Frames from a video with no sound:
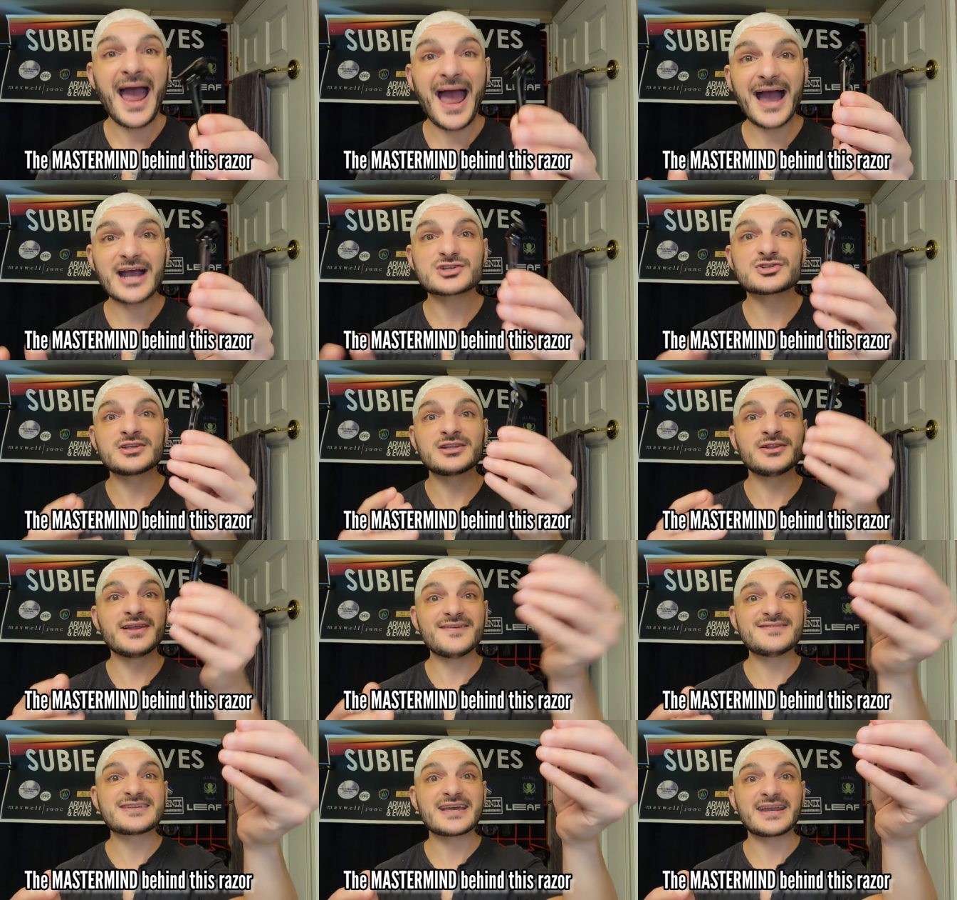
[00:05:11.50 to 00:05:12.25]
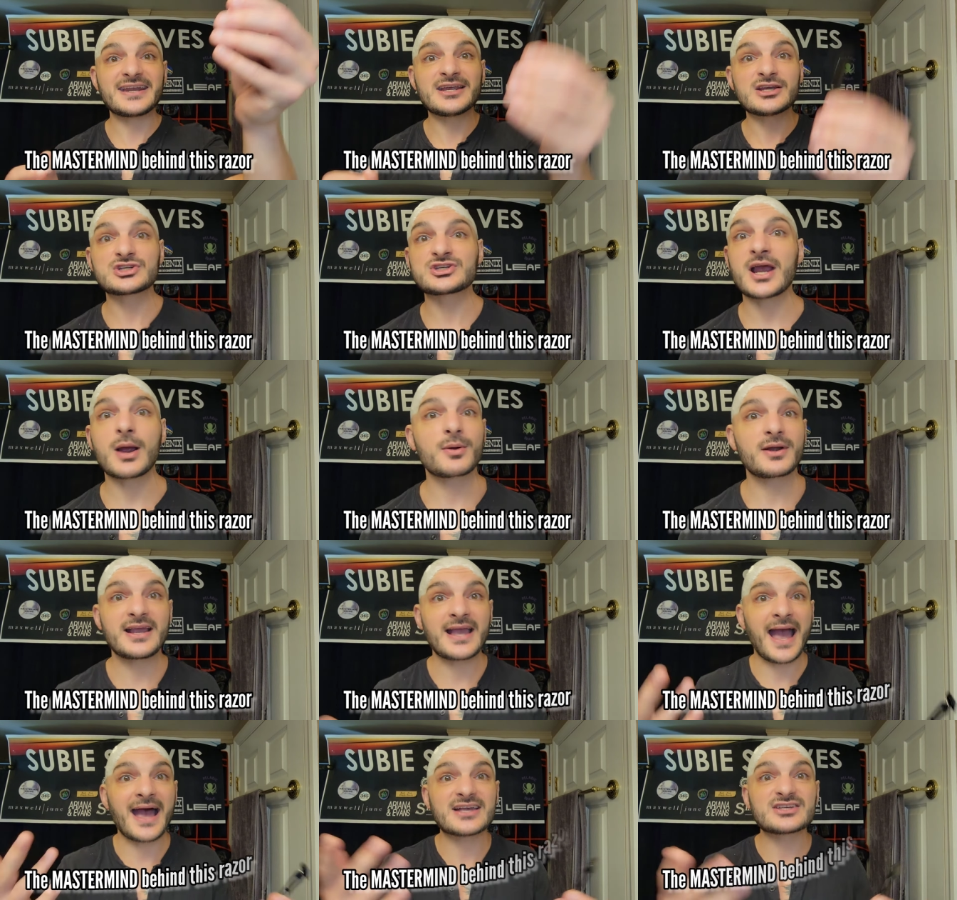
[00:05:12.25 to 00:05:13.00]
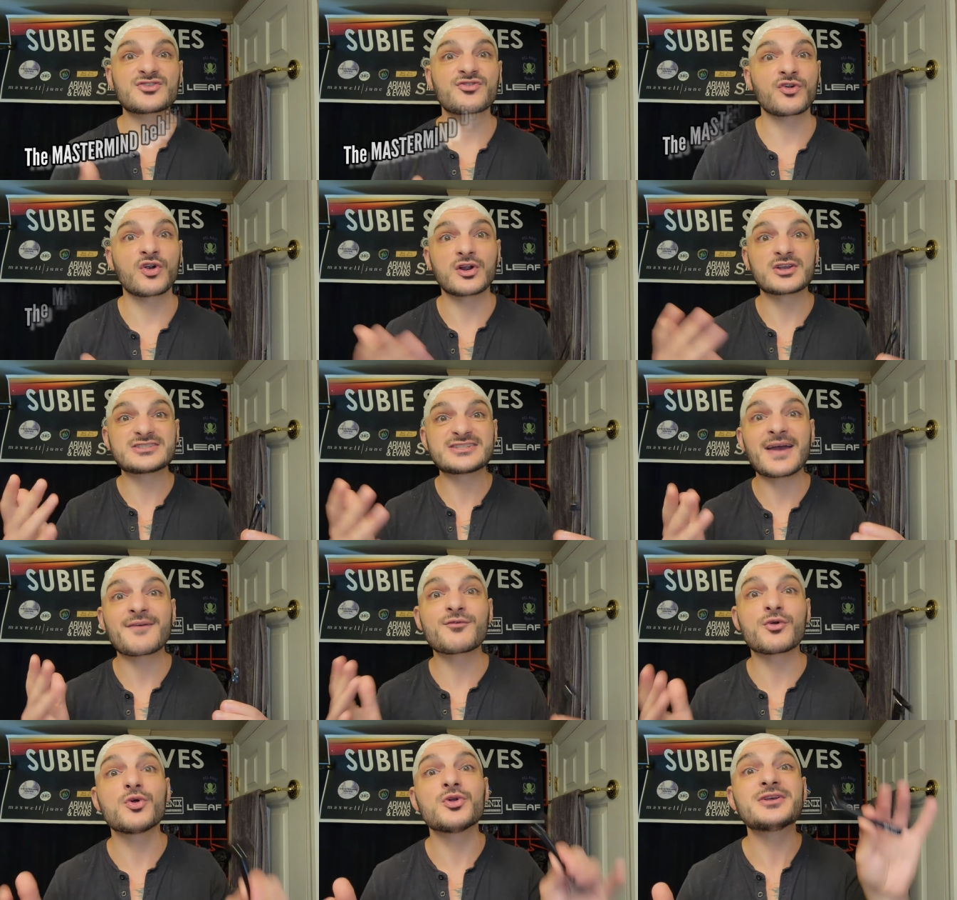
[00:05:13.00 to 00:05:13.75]
actually leaves it in his shower. He has for
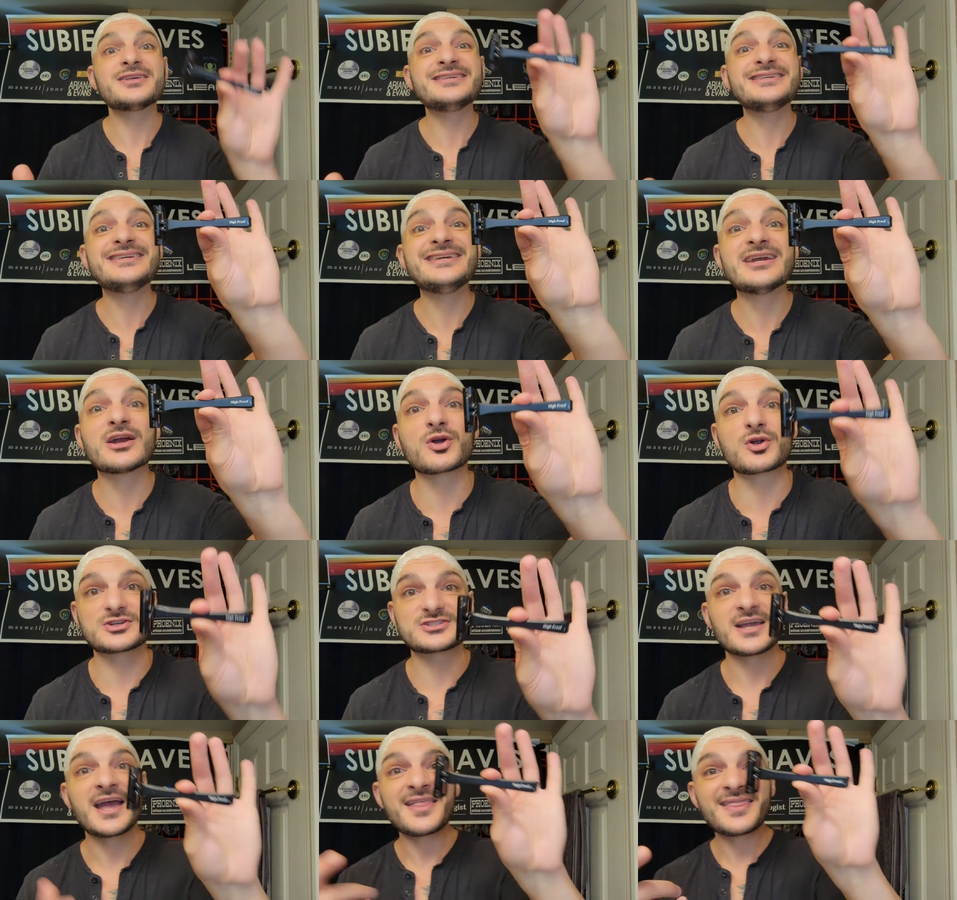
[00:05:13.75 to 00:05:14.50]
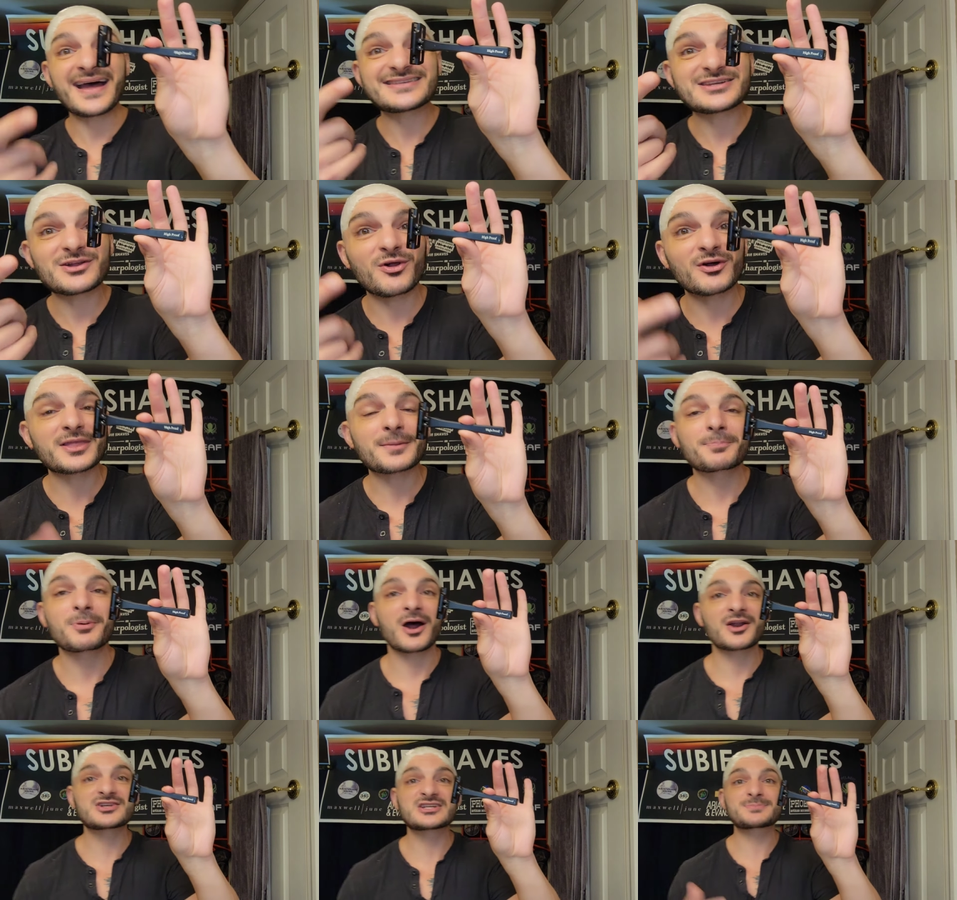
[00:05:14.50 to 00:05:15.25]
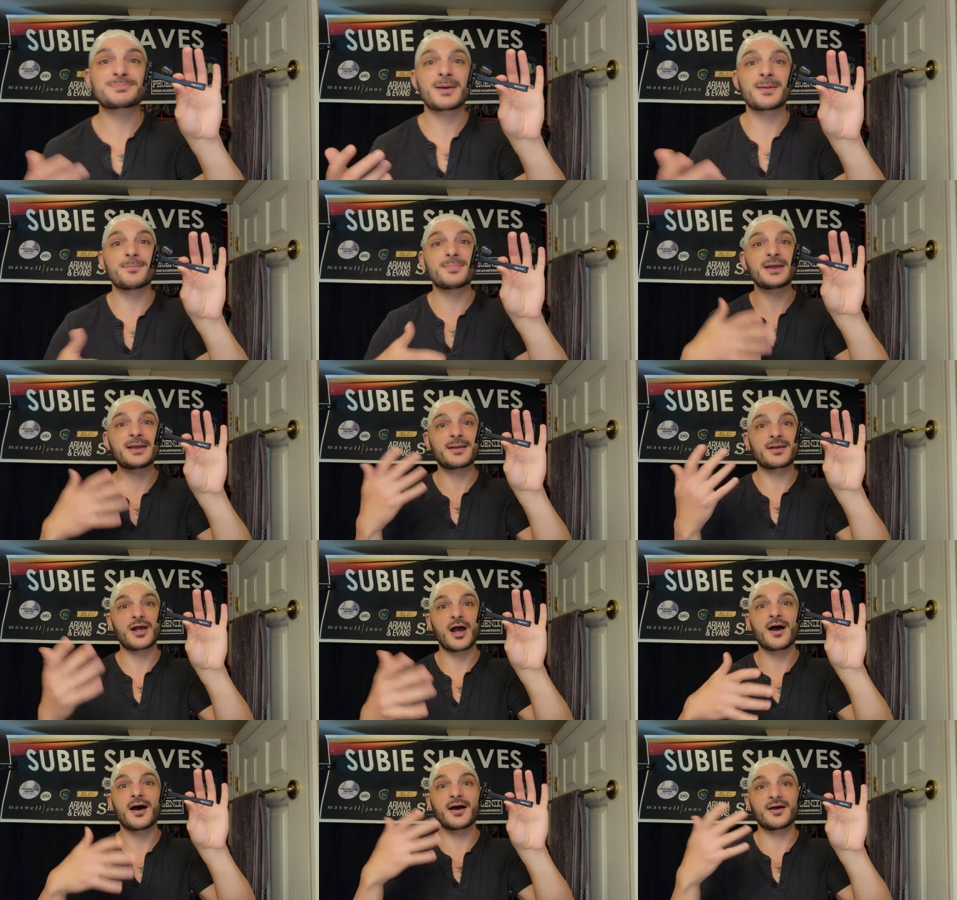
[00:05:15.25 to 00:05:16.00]
several years. That's how long the project's been
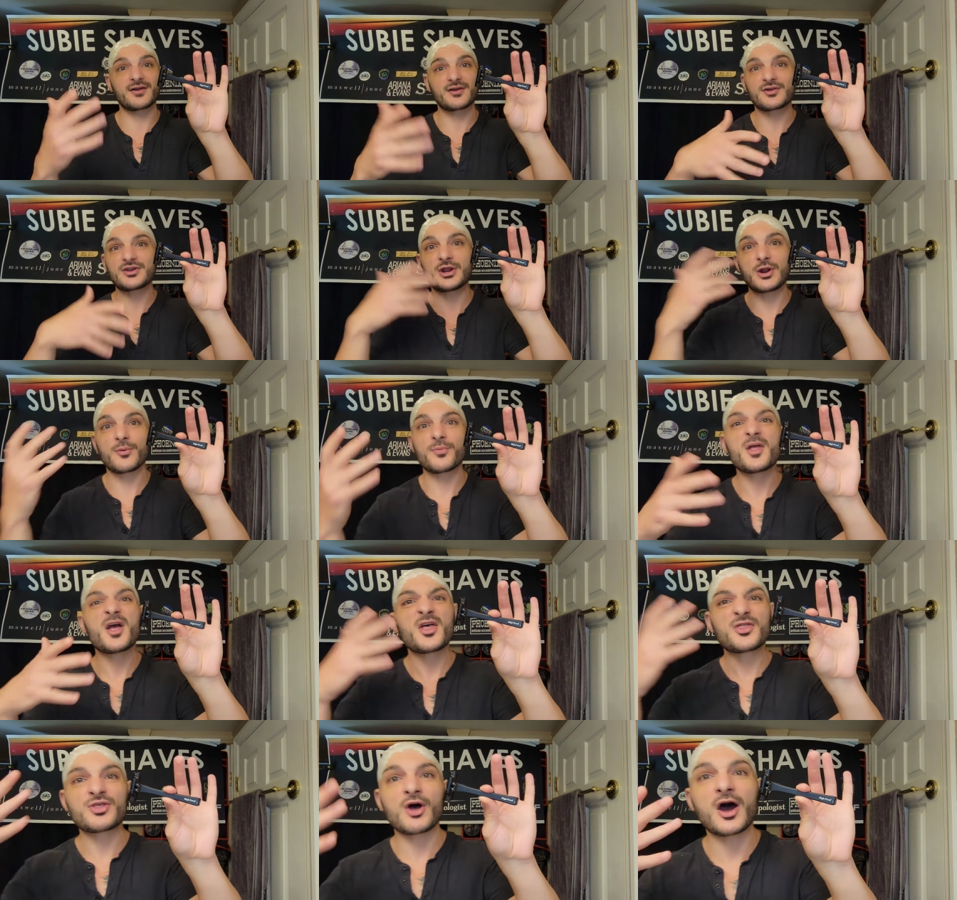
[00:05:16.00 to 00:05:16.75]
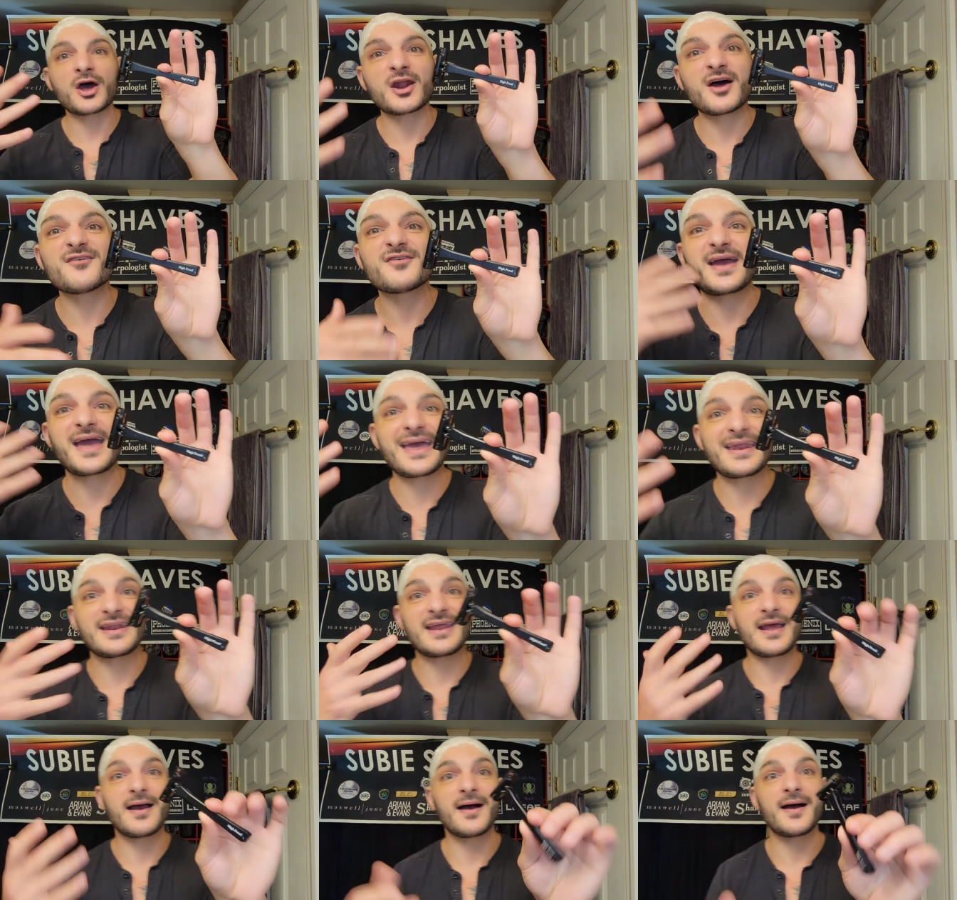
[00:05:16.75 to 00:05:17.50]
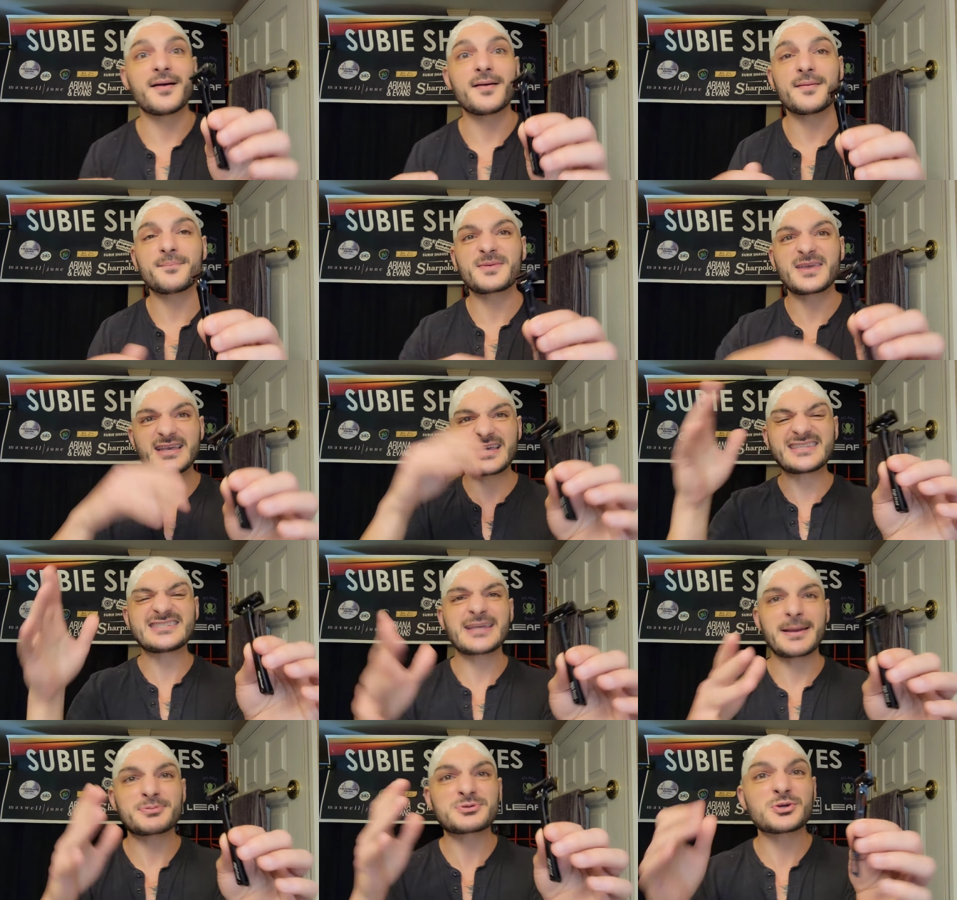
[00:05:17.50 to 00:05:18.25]
being, uh, you know, thought of and uh,
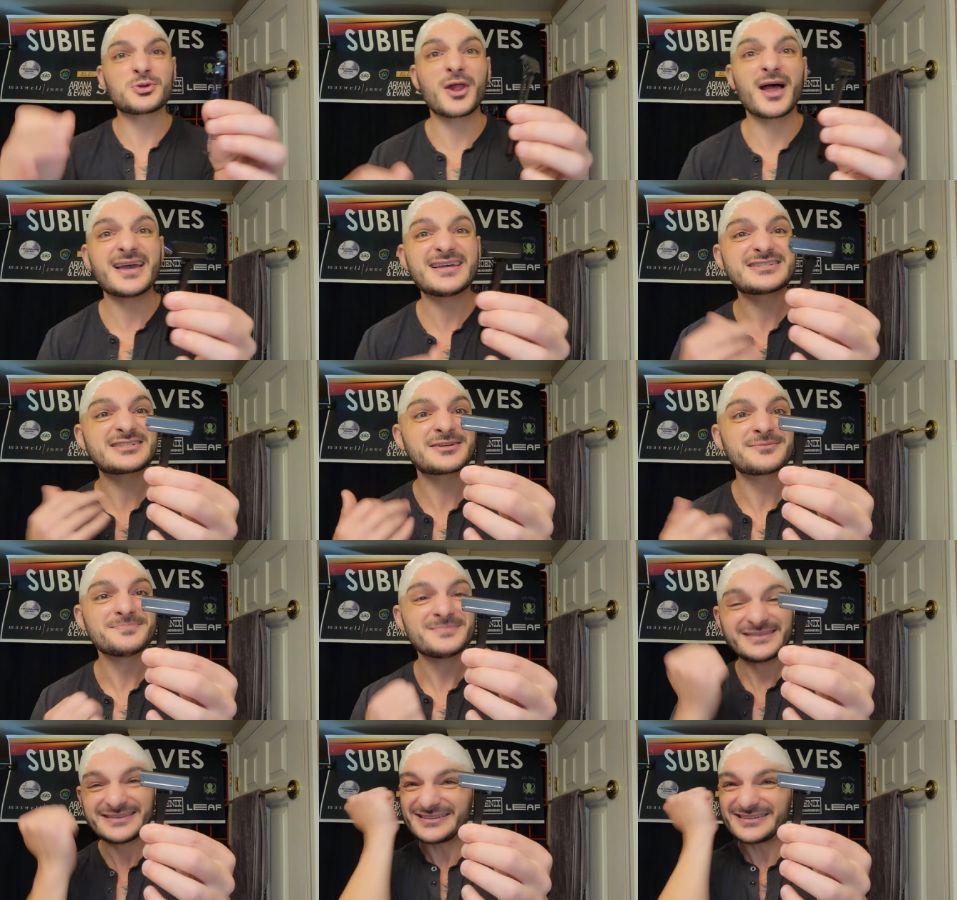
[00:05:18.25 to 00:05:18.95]
conceptualized.